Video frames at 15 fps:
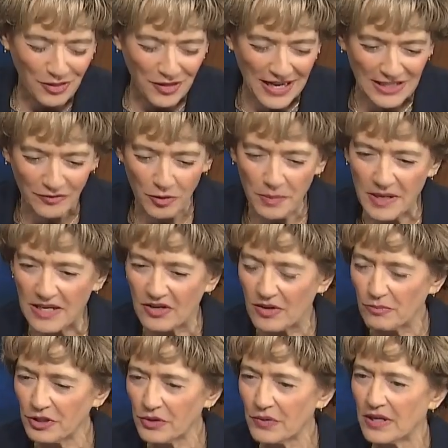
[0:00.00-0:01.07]
thanks for being here. I'm
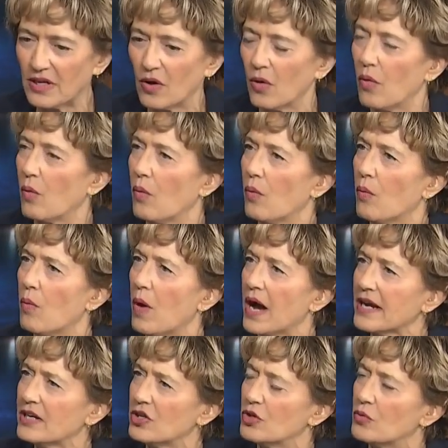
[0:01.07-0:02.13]
wondering,
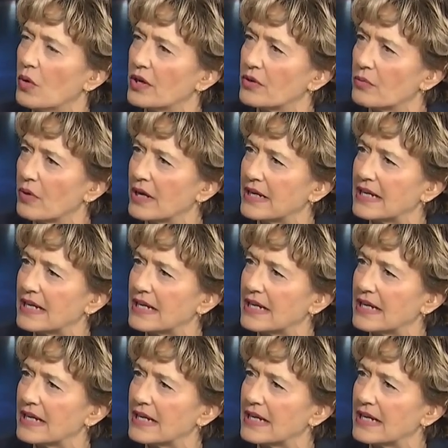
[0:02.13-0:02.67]
why do you want to run